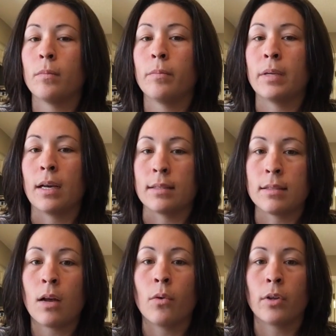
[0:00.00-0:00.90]
because
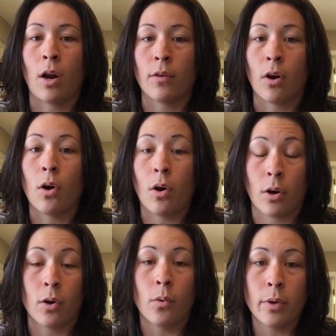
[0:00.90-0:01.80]
not only are
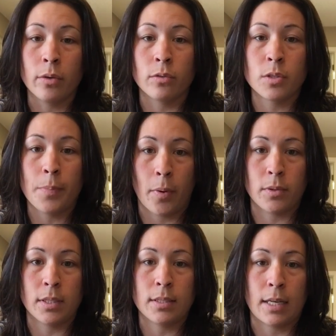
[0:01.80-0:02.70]
our oils
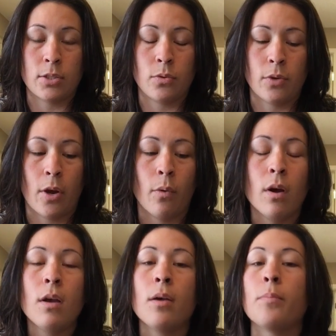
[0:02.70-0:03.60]
potent, as you know,
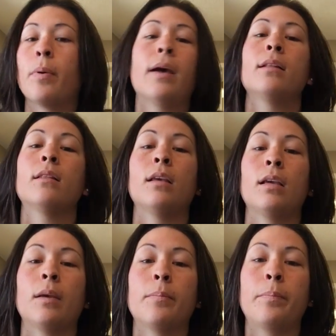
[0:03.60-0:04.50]
but the